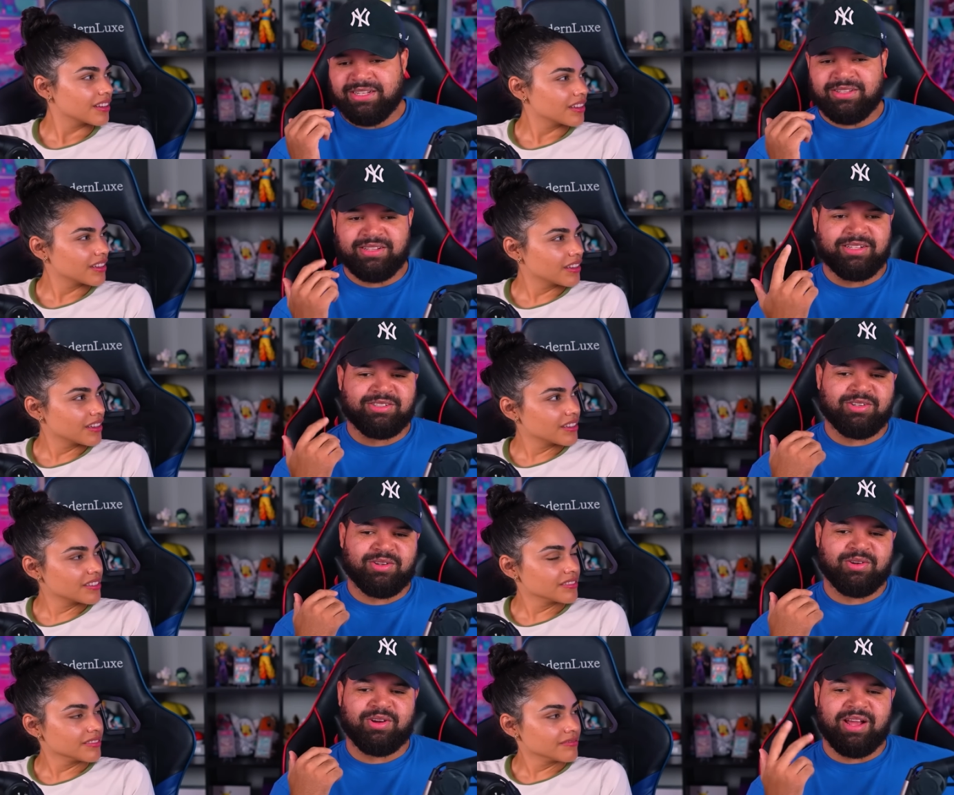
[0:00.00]
Speaker 1: not, not
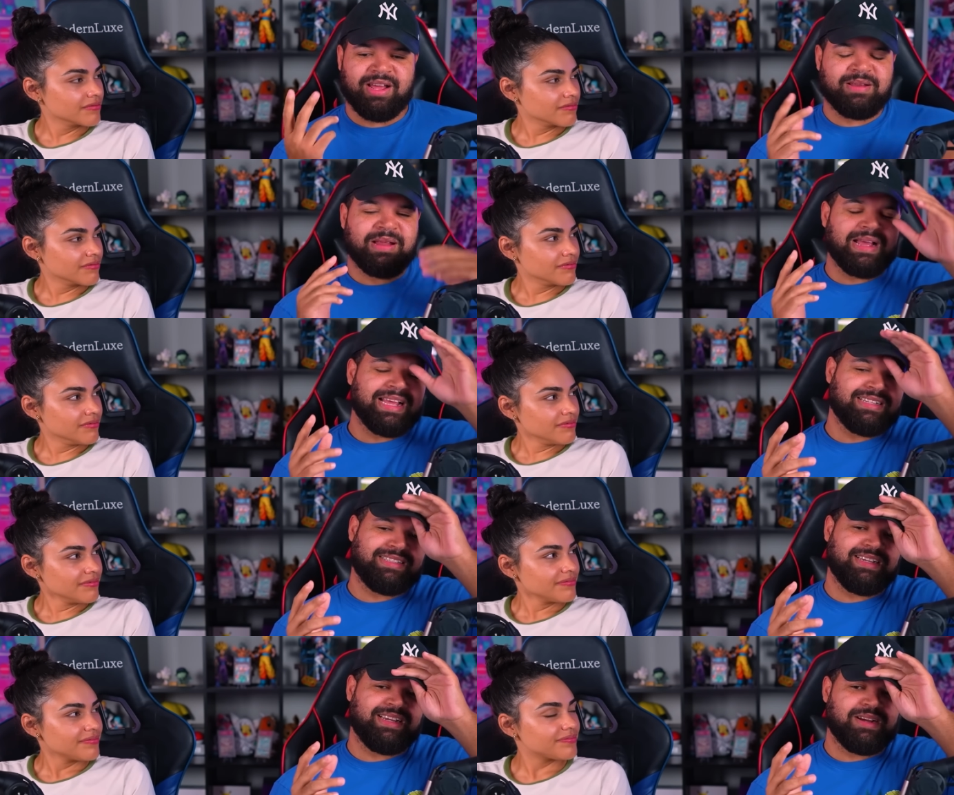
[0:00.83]
too long ago. I
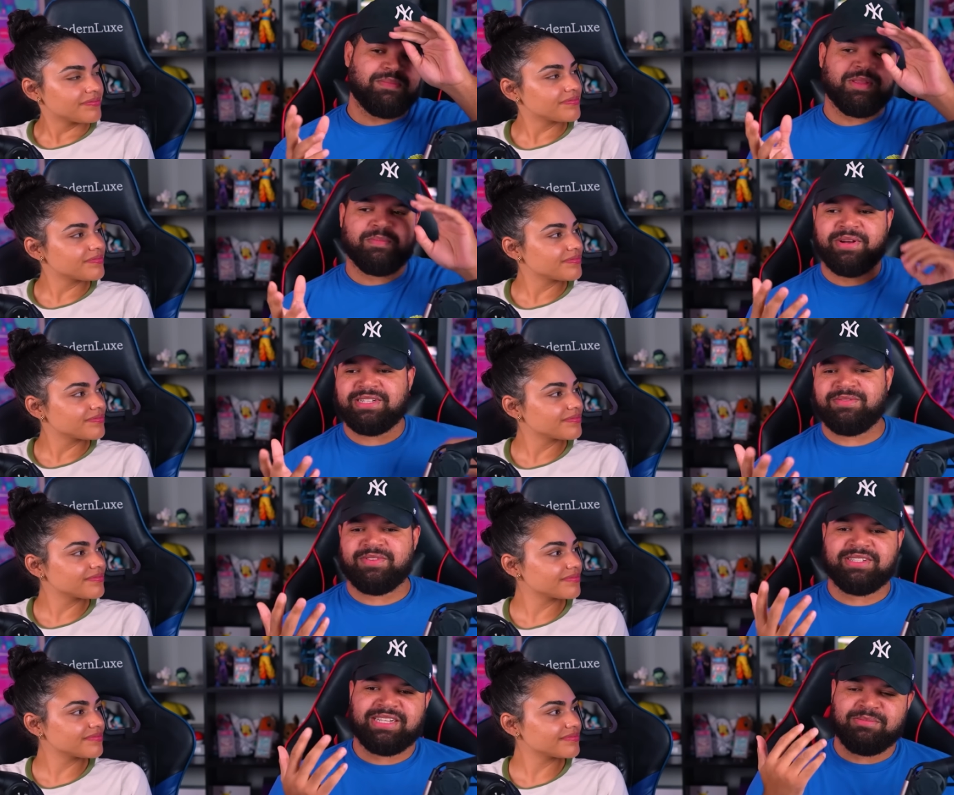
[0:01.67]
guess the um the
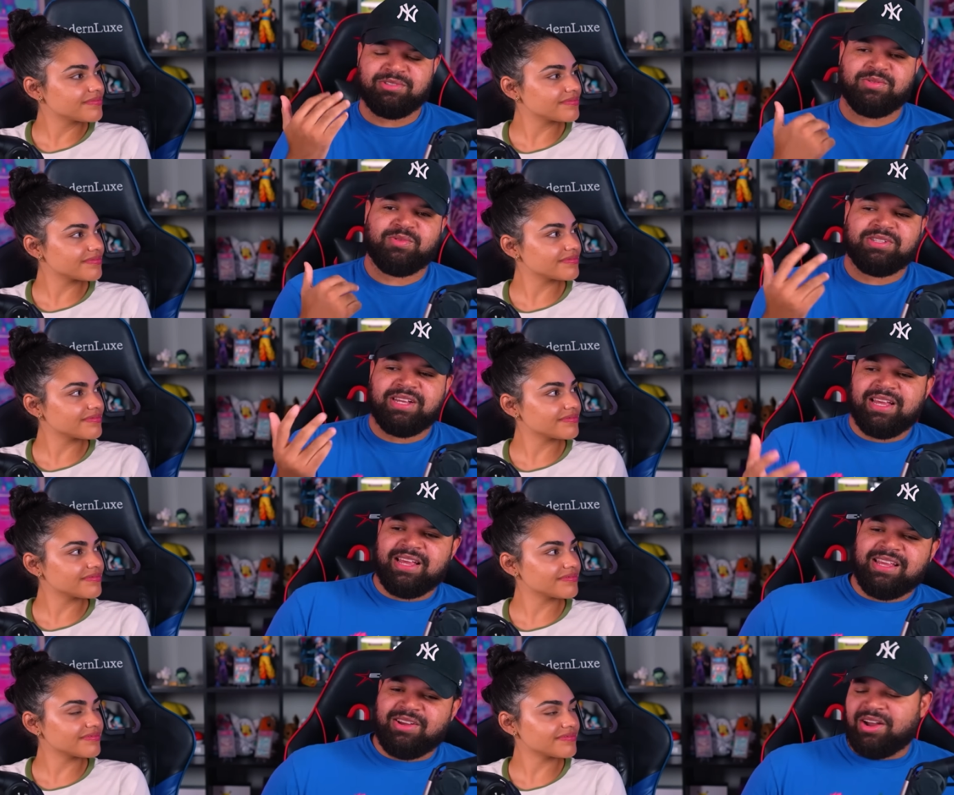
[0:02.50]
budget for this episode was
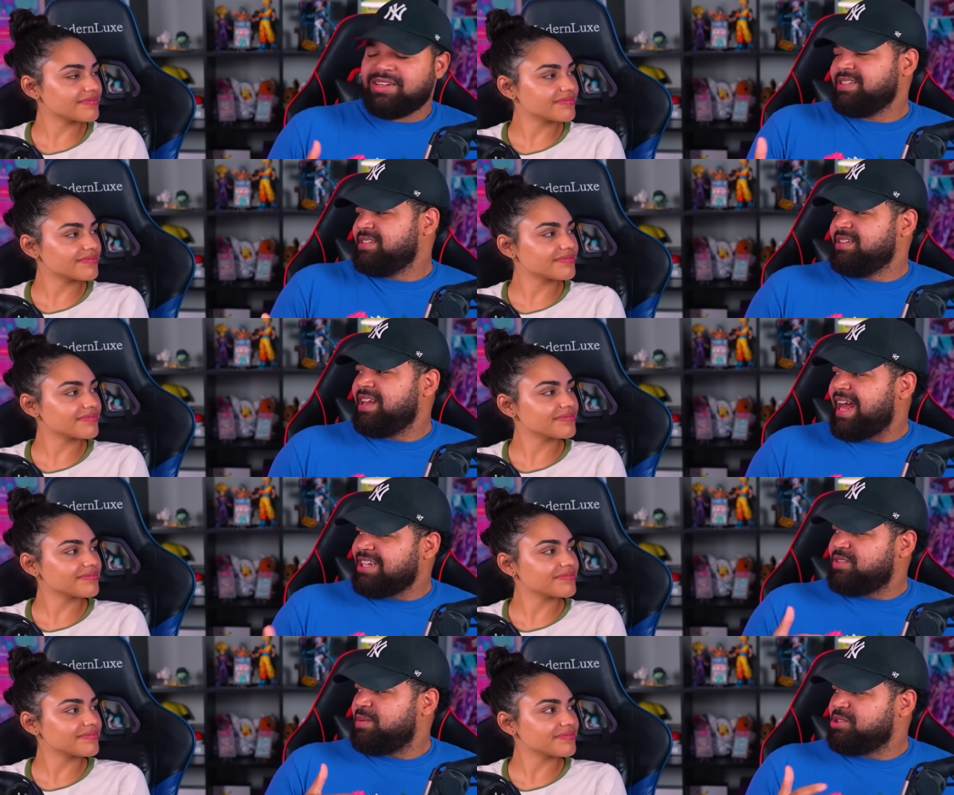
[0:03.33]
because you know,
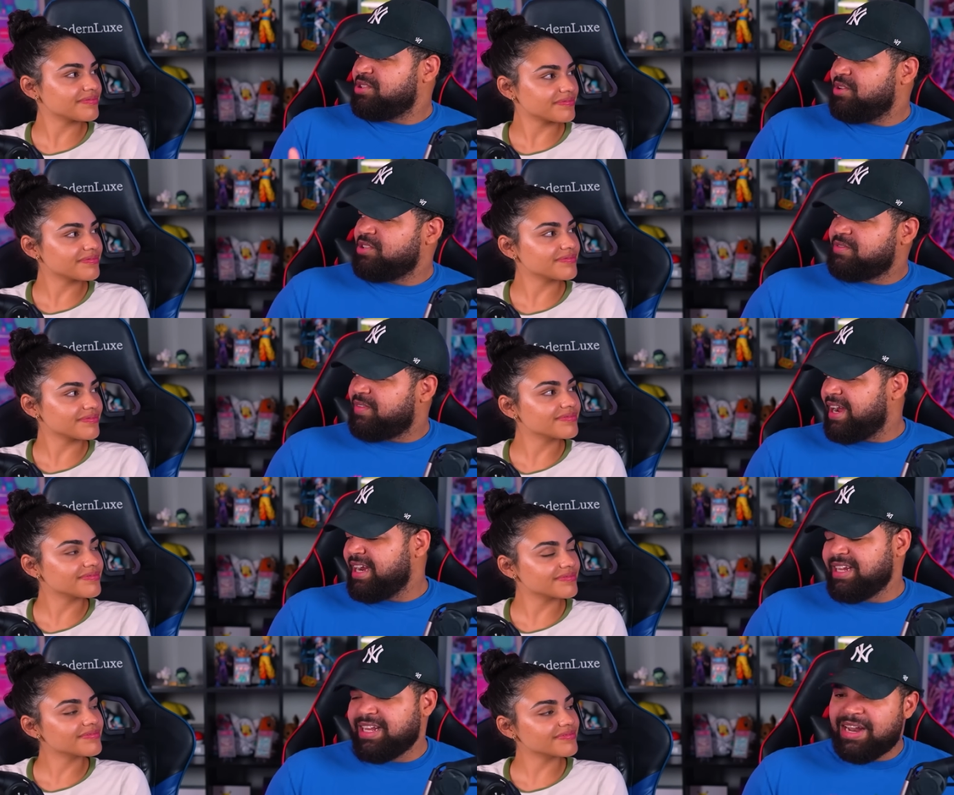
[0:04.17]
last episode there was
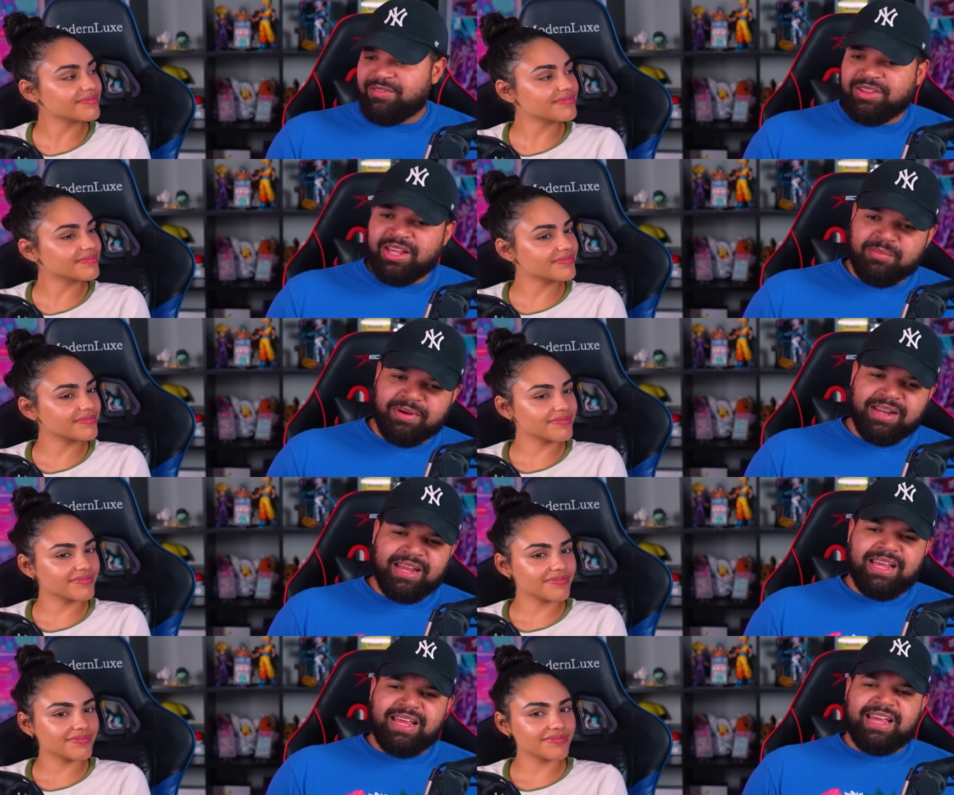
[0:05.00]
fighting and everything,
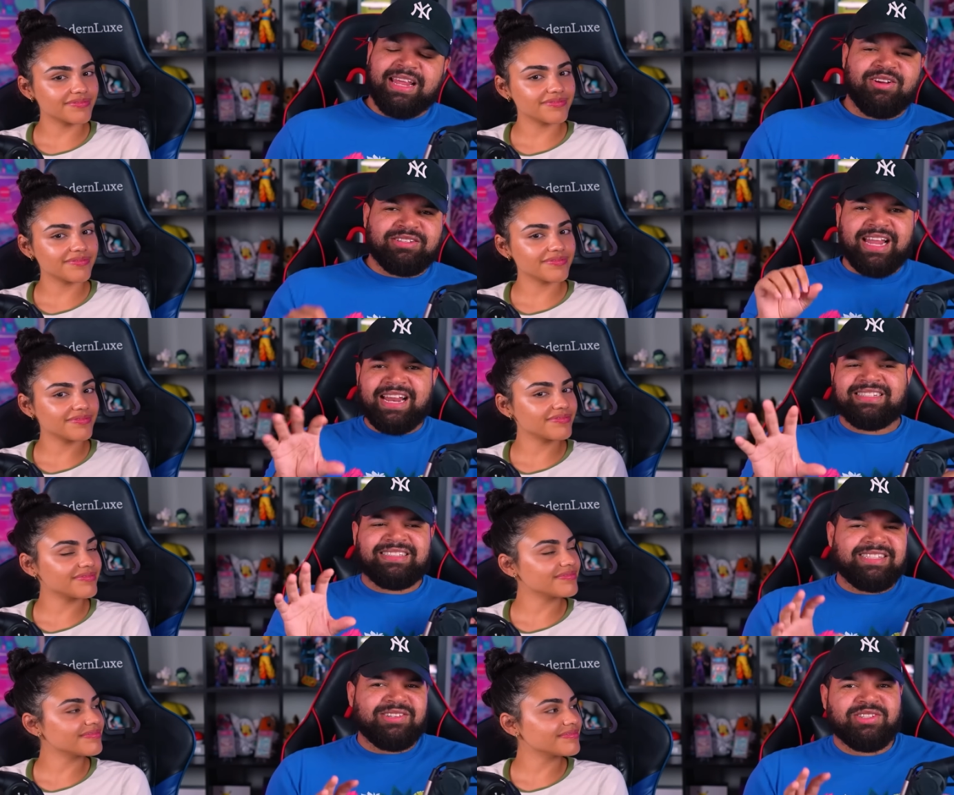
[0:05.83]
but there was a lot
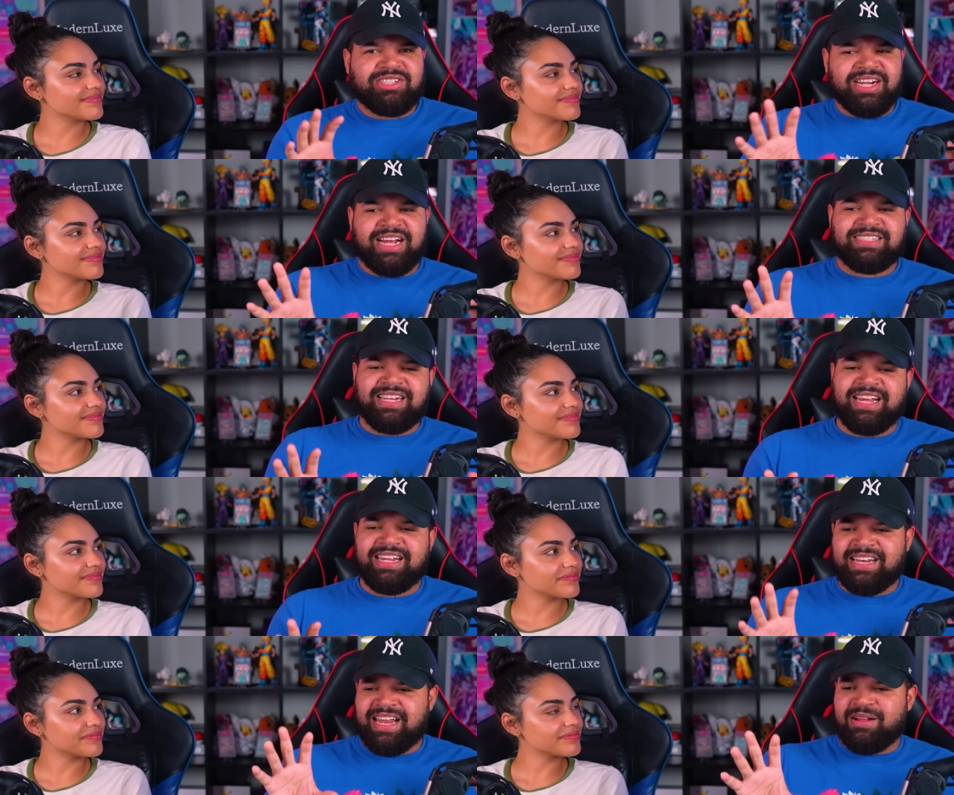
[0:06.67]
of still shots,
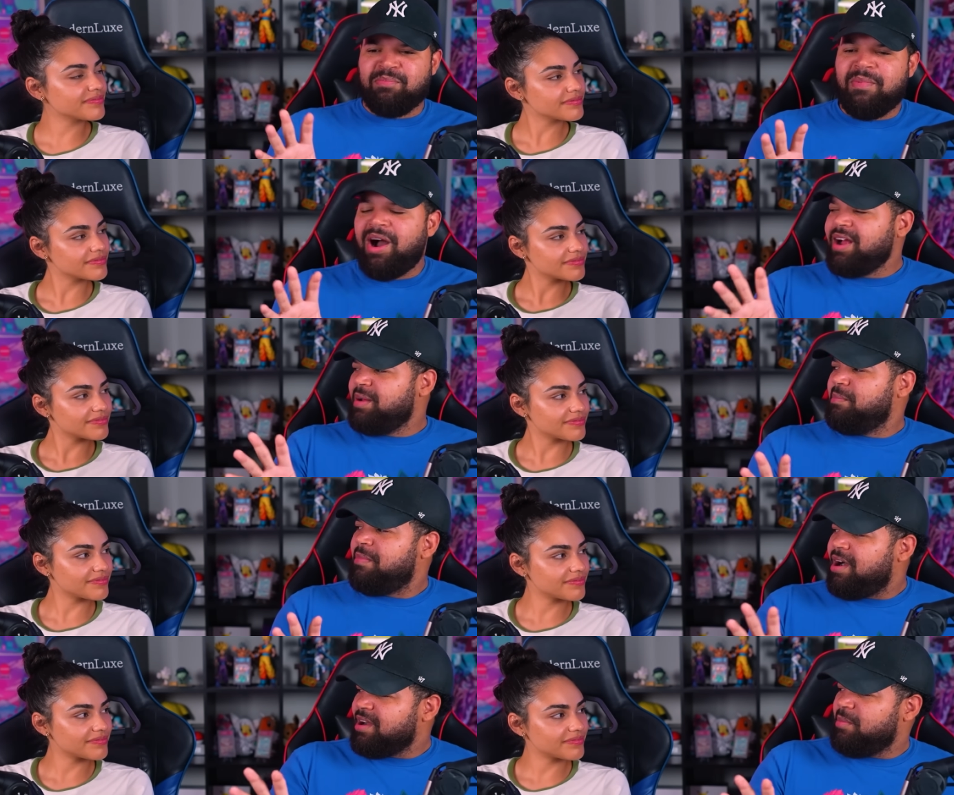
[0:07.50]
like like mon-
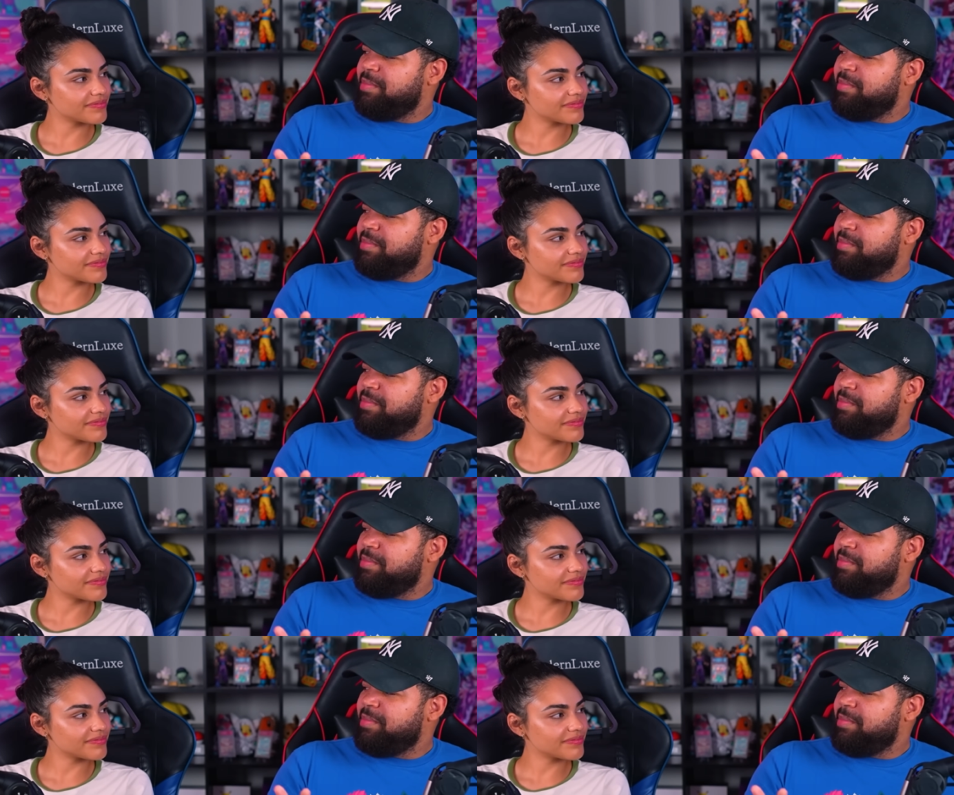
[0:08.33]
manga